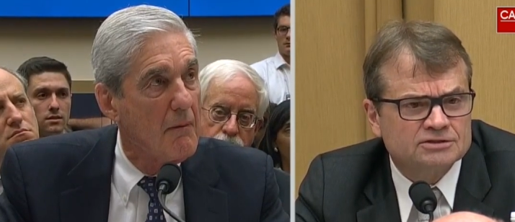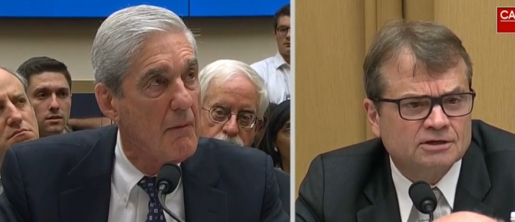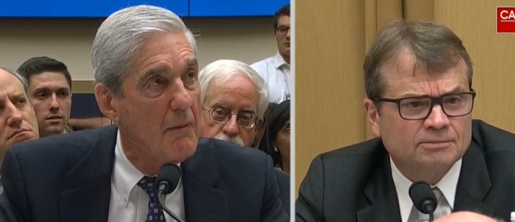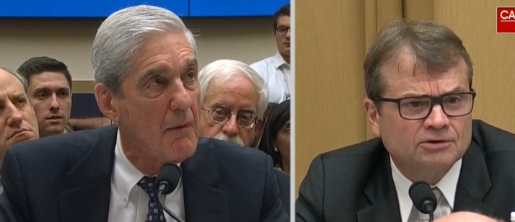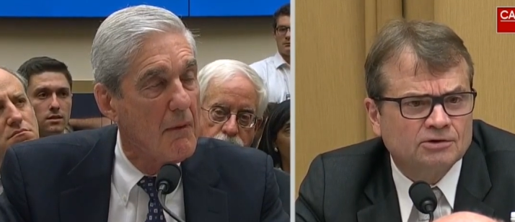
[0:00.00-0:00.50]

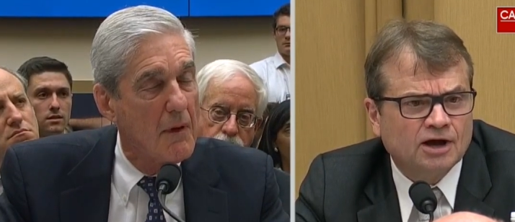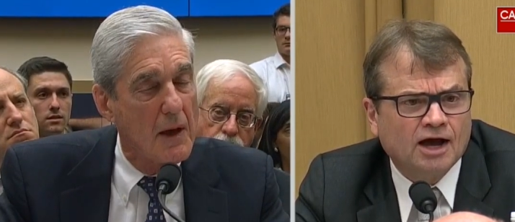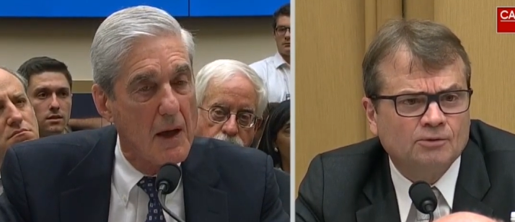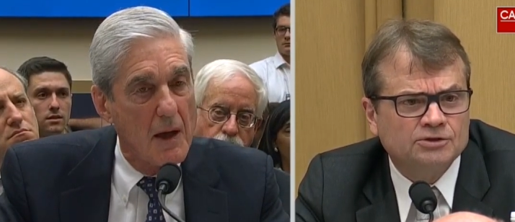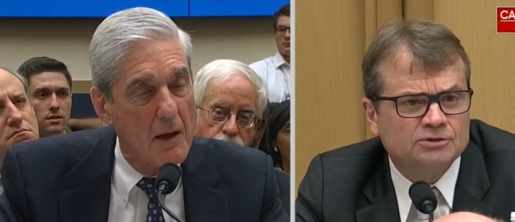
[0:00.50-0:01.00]
Speaker 1: similar?
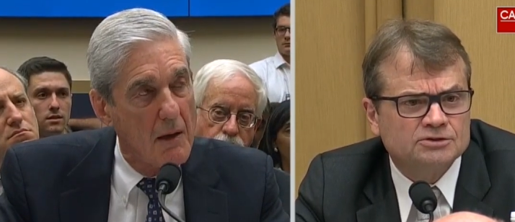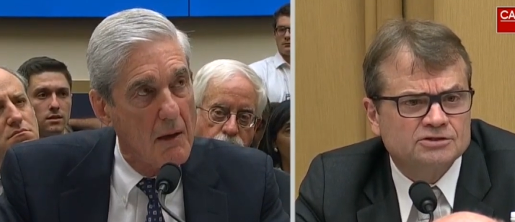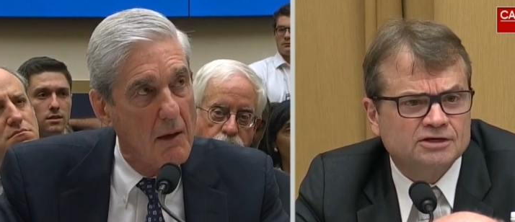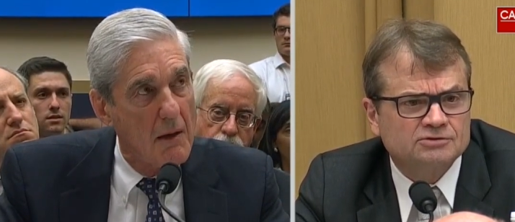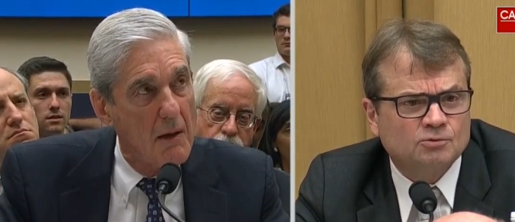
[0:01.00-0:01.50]
How would you
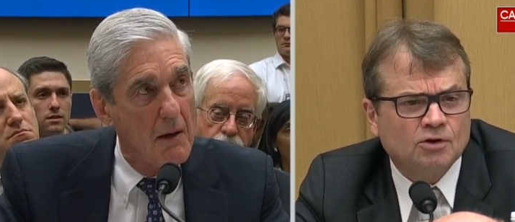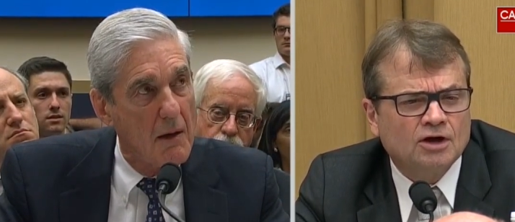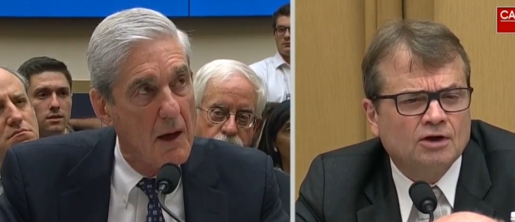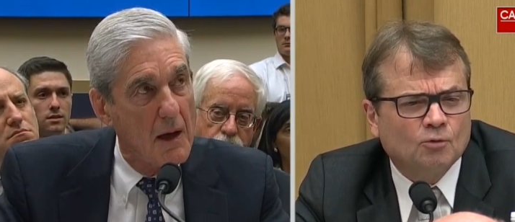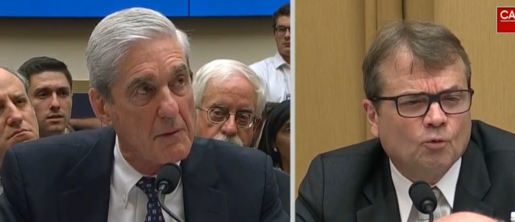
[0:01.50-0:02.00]
assess
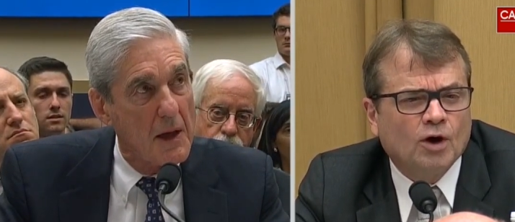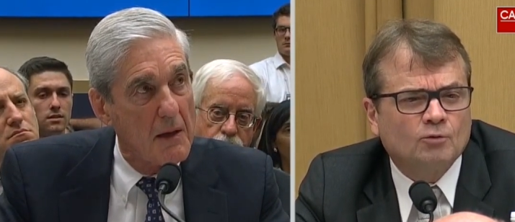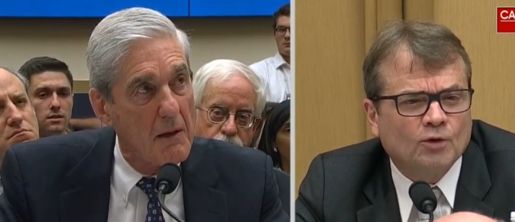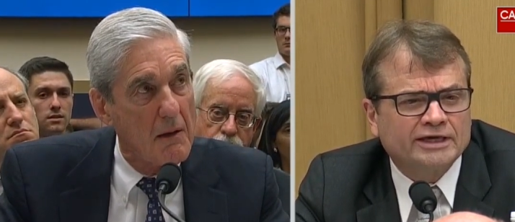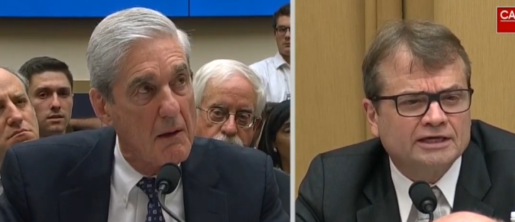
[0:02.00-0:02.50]
uh, what
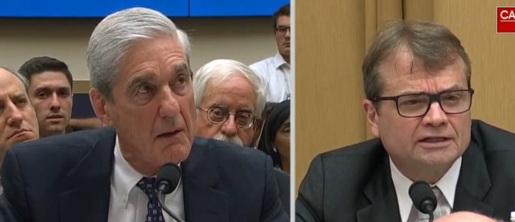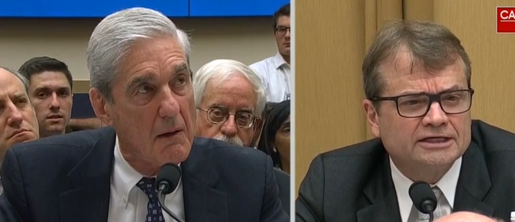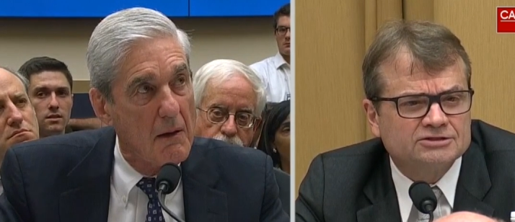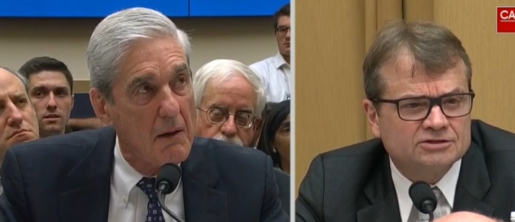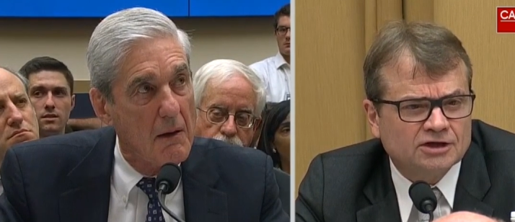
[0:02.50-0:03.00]

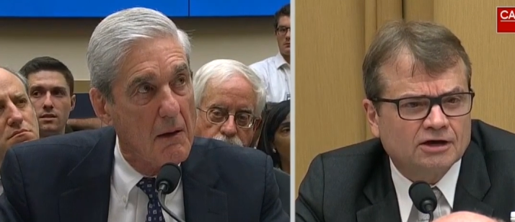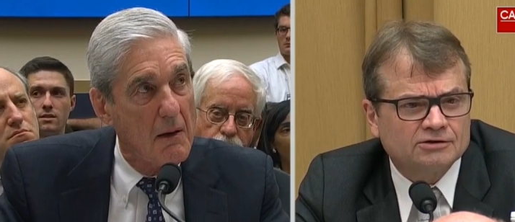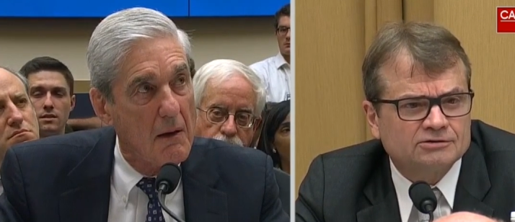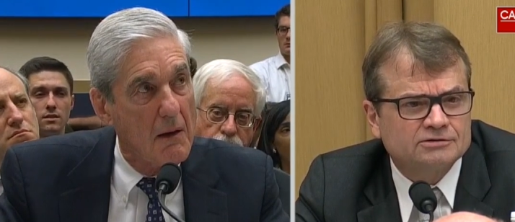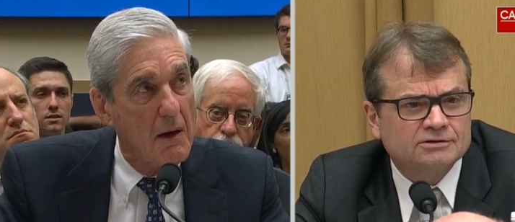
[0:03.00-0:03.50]
WikiLeaks
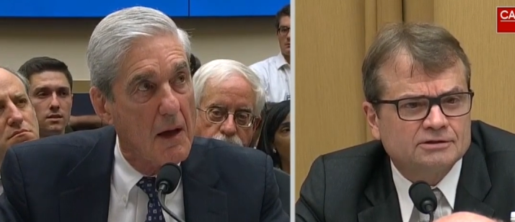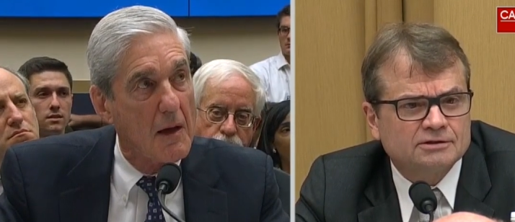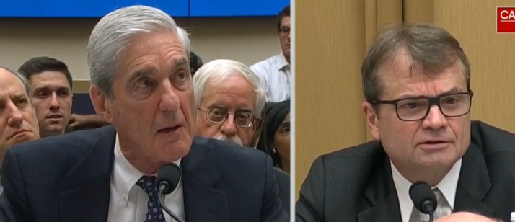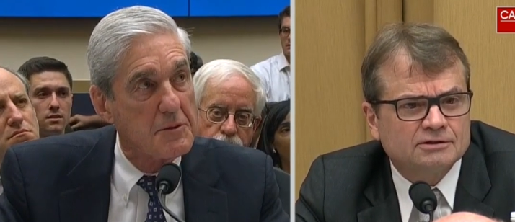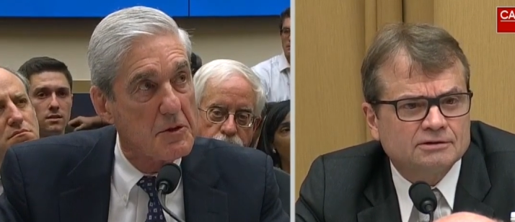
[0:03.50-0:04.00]
does?
Speaker 2: Uh,
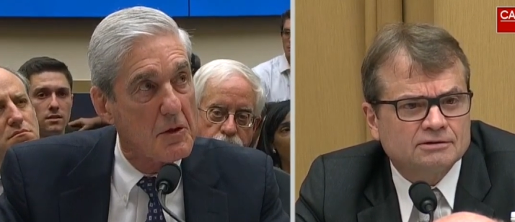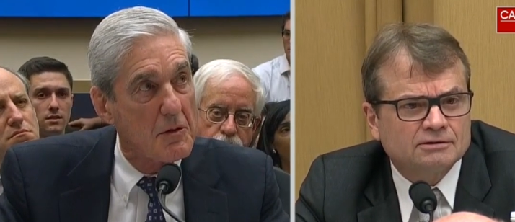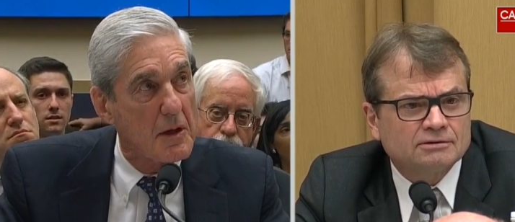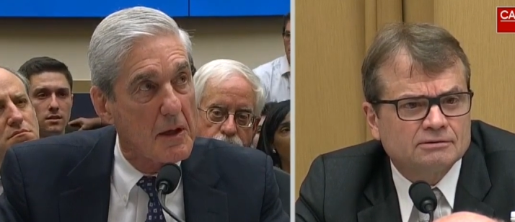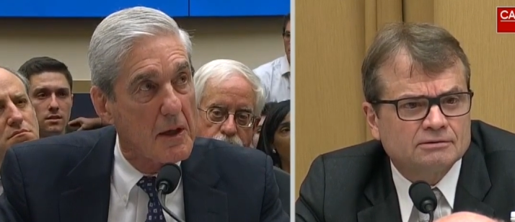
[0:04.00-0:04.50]

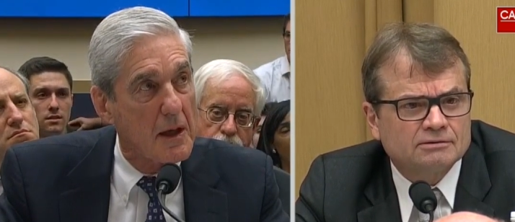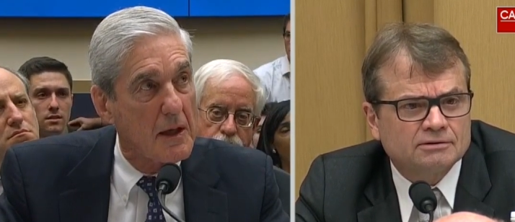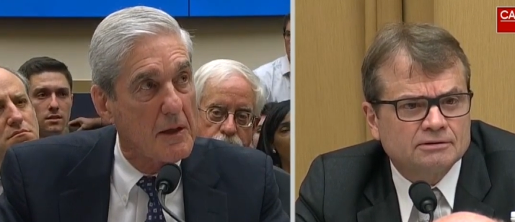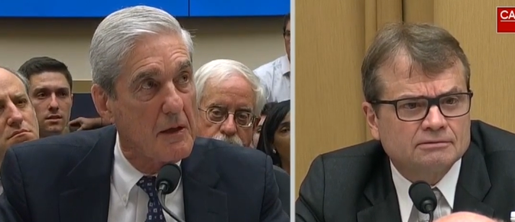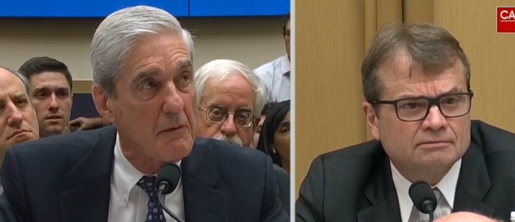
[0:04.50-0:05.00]
absolutely.
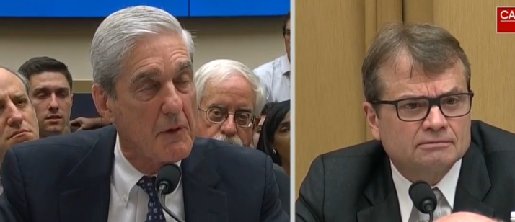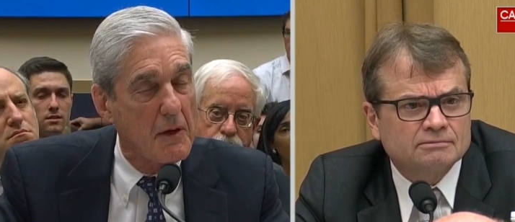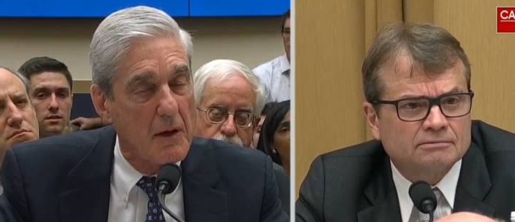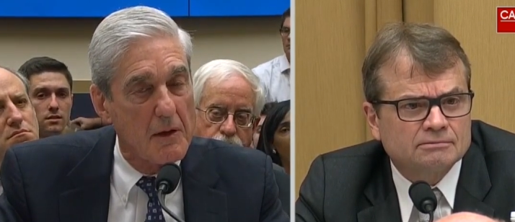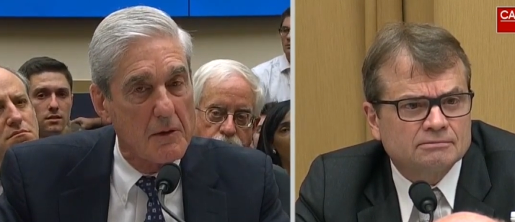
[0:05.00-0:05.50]
And they uh,
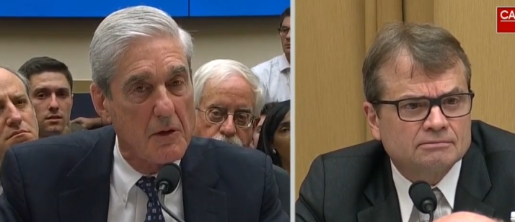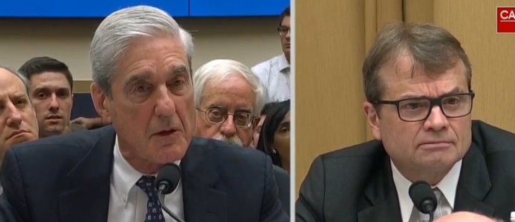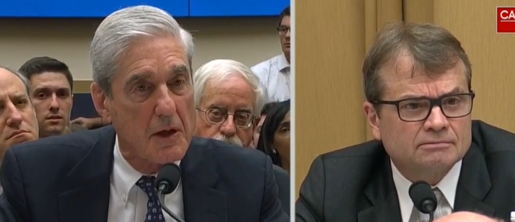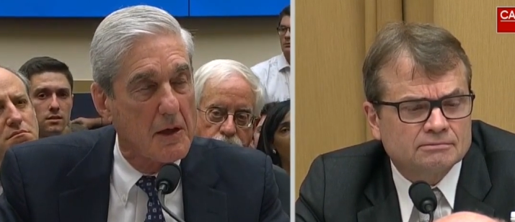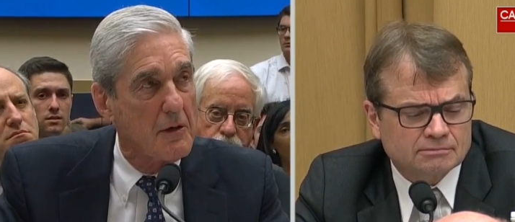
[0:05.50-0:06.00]
are
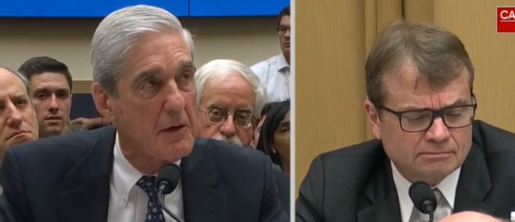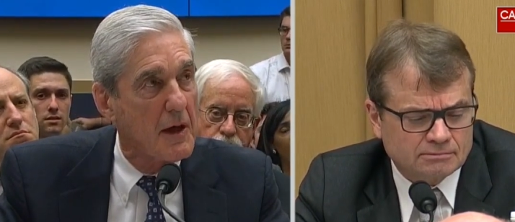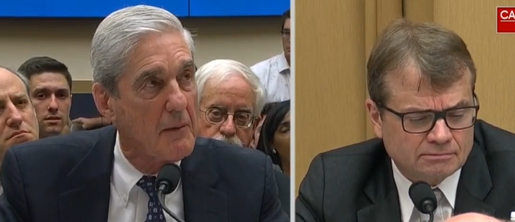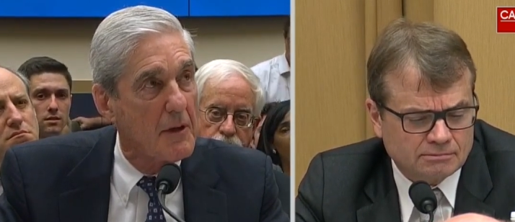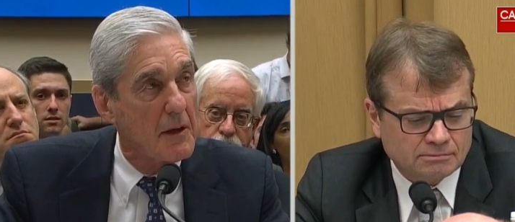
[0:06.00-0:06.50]
currently under
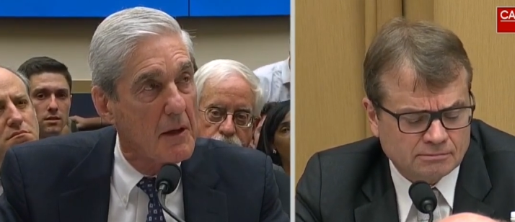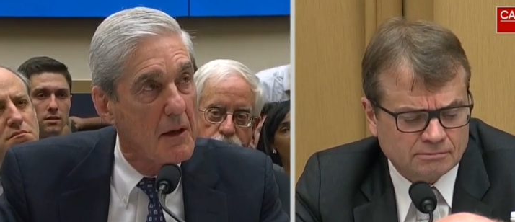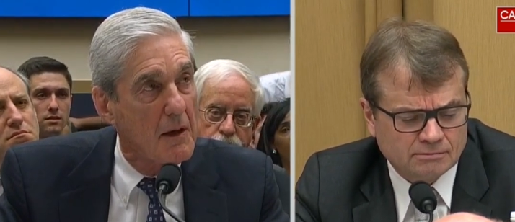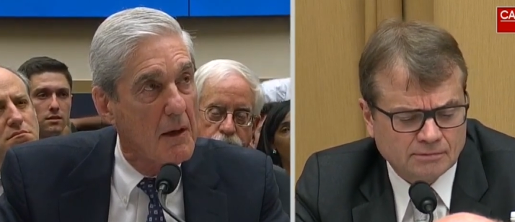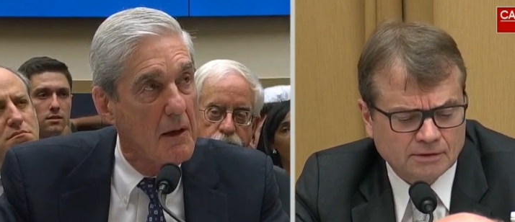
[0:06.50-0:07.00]
indictment.
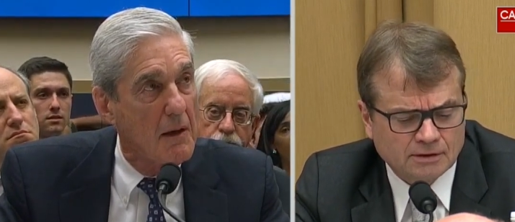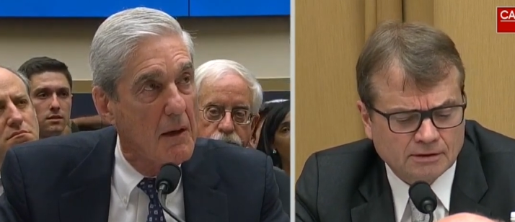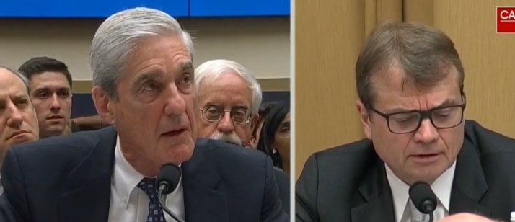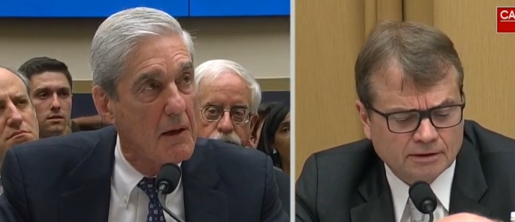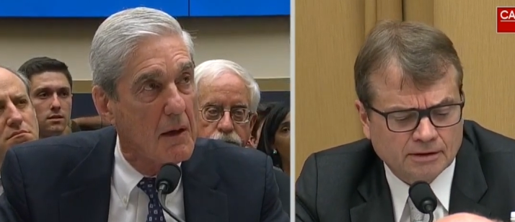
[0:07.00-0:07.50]

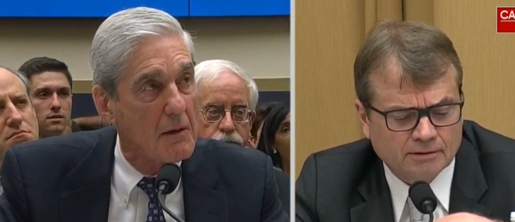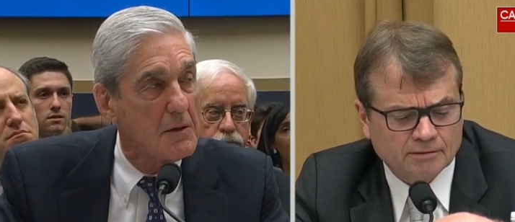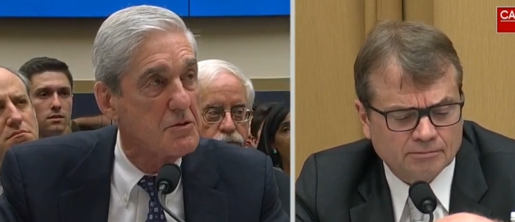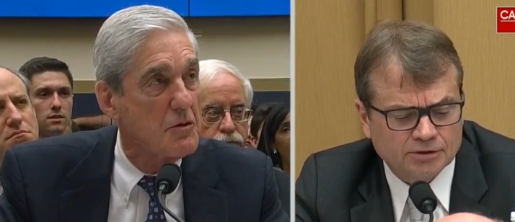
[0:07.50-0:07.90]
Uh, it's